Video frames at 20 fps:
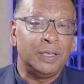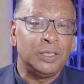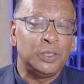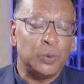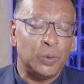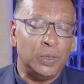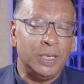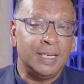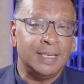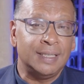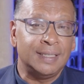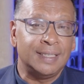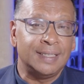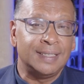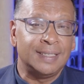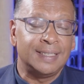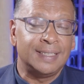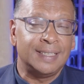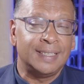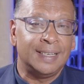joining us
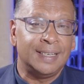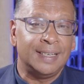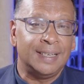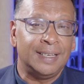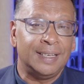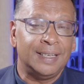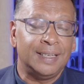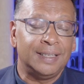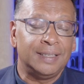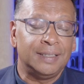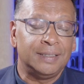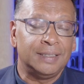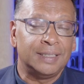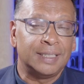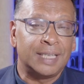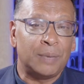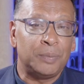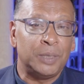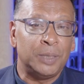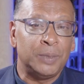since a
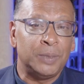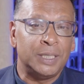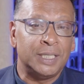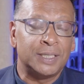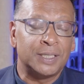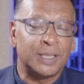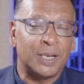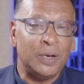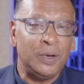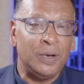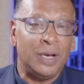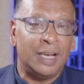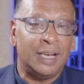couple of minutes ago,